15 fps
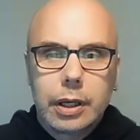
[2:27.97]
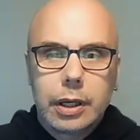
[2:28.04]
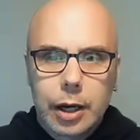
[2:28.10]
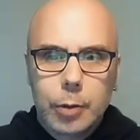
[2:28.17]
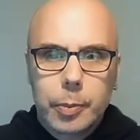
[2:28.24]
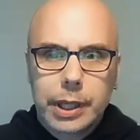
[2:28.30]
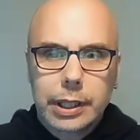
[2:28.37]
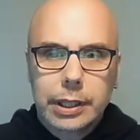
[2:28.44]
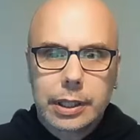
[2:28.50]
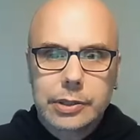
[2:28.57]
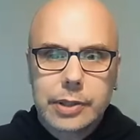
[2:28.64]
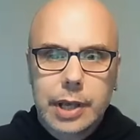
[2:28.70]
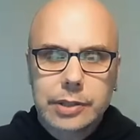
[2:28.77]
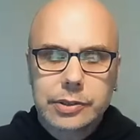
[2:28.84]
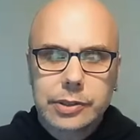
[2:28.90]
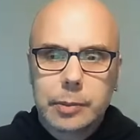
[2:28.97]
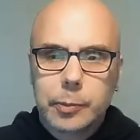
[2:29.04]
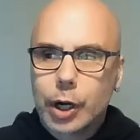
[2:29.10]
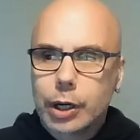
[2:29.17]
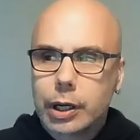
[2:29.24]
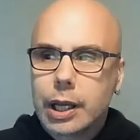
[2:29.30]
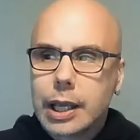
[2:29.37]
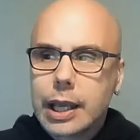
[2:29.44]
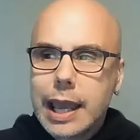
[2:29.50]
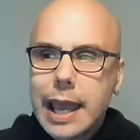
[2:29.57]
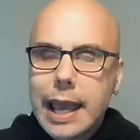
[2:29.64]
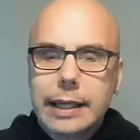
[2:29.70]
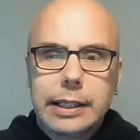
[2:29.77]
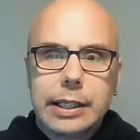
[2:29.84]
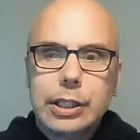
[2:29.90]
I hope I didn't get his last name wrong.
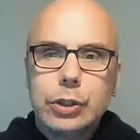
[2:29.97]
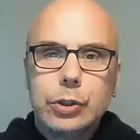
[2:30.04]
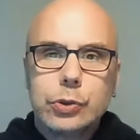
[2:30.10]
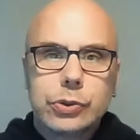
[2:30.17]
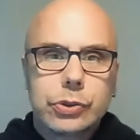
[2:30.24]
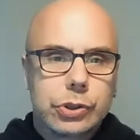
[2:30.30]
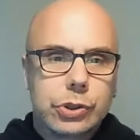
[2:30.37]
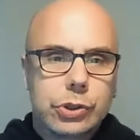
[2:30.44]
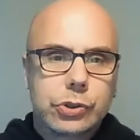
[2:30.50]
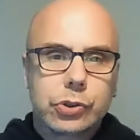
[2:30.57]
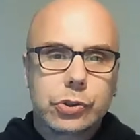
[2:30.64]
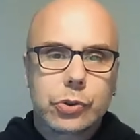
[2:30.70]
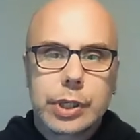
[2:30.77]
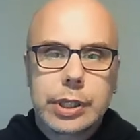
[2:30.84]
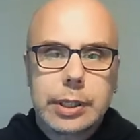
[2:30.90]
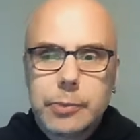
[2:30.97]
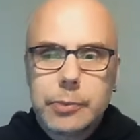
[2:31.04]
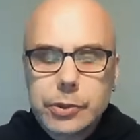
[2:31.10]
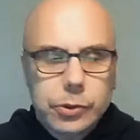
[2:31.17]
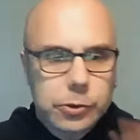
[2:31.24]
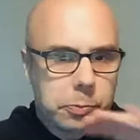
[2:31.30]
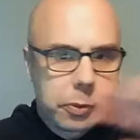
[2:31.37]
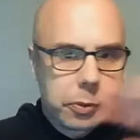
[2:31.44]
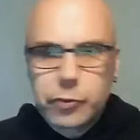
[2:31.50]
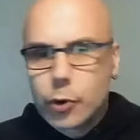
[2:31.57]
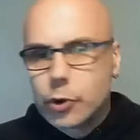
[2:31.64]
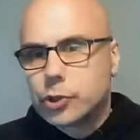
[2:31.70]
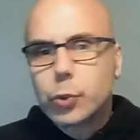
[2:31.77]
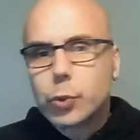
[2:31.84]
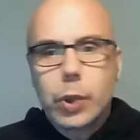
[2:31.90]
And he used to just stream. This was
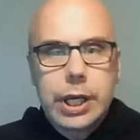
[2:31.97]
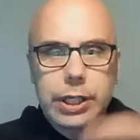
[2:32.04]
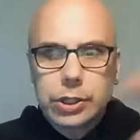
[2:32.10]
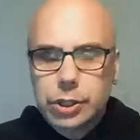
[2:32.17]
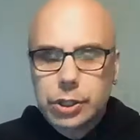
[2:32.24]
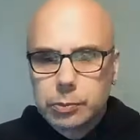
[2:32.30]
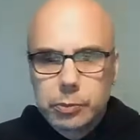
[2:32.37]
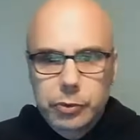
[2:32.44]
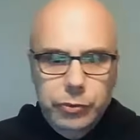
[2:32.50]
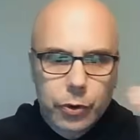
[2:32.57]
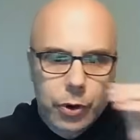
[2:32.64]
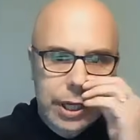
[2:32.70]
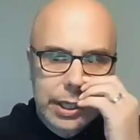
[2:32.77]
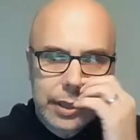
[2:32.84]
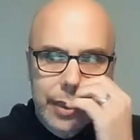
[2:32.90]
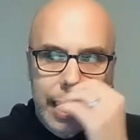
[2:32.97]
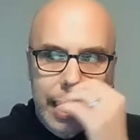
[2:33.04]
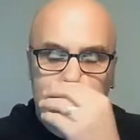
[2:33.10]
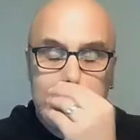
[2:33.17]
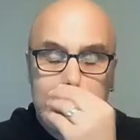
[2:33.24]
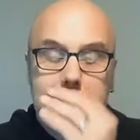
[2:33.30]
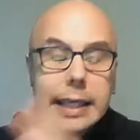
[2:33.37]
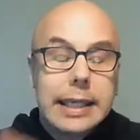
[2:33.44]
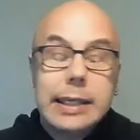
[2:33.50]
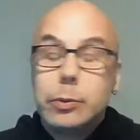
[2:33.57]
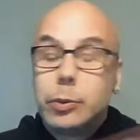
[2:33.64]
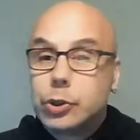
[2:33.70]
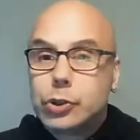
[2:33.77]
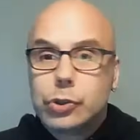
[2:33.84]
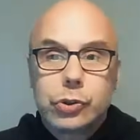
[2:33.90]
before Twitch and before any of that. He
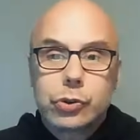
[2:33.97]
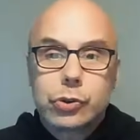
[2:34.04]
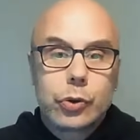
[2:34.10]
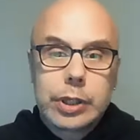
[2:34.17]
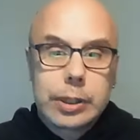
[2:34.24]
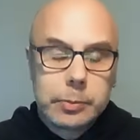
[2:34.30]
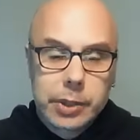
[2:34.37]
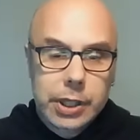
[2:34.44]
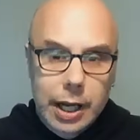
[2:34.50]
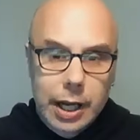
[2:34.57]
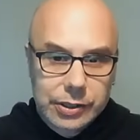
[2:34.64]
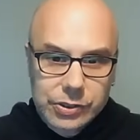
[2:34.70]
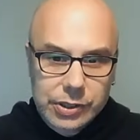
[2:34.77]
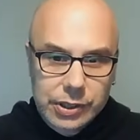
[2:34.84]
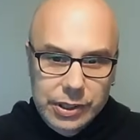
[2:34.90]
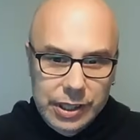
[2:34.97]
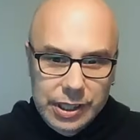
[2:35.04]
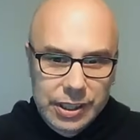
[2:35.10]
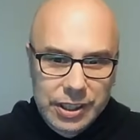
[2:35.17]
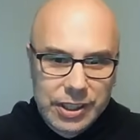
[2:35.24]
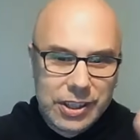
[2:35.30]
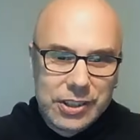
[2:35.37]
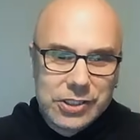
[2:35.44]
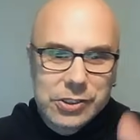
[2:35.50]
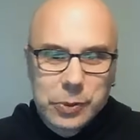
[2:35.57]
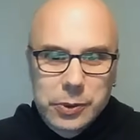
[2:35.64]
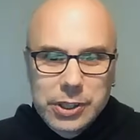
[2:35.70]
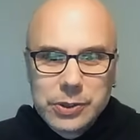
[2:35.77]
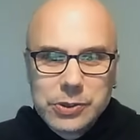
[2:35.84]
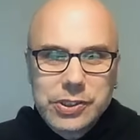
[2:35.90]
would just stream constantly. So
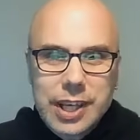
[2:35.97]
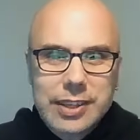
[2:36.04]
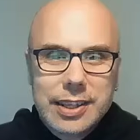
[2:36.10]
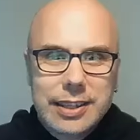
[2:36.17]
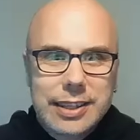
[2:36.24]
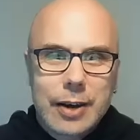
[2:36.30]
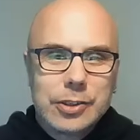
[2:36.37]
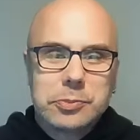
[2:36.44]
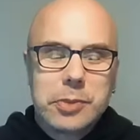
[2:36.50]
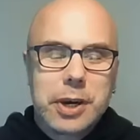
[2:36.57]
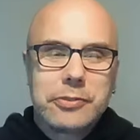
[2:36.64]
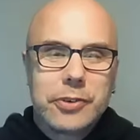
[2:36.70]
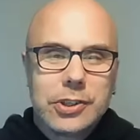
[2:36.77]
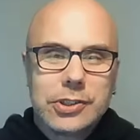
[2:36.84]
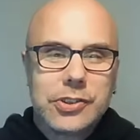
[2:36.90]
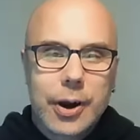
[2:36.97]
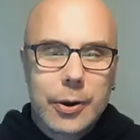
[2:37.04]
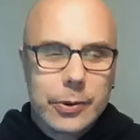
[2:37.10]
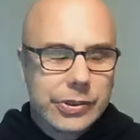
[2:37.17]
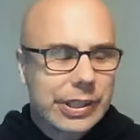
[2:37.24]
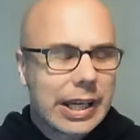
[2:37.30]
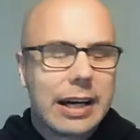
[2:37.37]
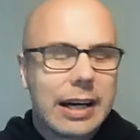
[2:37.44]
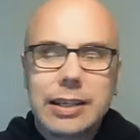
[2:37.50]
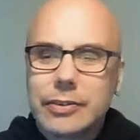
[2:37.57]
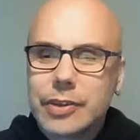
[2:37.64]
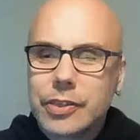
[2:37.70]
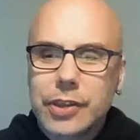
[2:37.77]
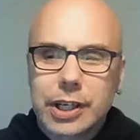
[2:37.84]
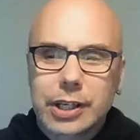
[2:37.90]
when you said that, that was my first thought. Was like, I don't
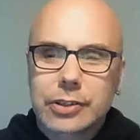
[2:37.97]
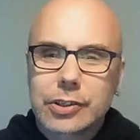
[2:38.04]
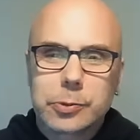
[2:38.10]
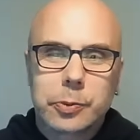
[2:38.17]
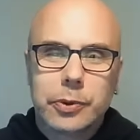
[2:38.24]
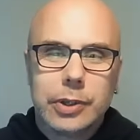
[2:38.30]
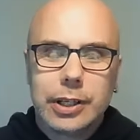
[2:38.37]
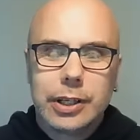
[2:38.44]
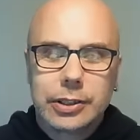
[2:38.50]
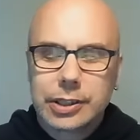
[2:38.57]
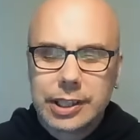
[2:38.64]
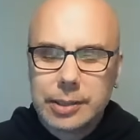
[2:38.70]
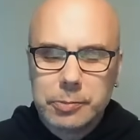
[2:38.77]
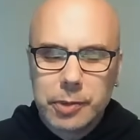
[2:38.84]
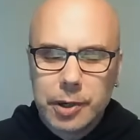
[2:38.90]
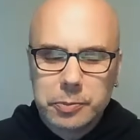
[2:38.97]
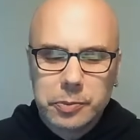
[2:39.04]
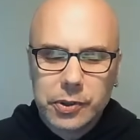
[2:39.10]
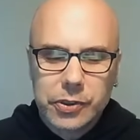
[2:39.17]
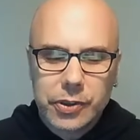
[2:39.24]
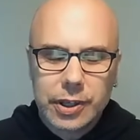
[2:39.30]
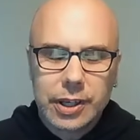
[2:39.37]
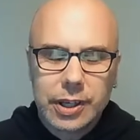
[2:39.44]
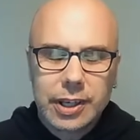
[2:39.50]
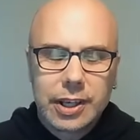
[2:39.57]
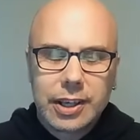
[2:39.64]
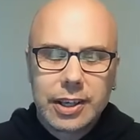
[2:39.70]
even think Chris Perillo could keep up with the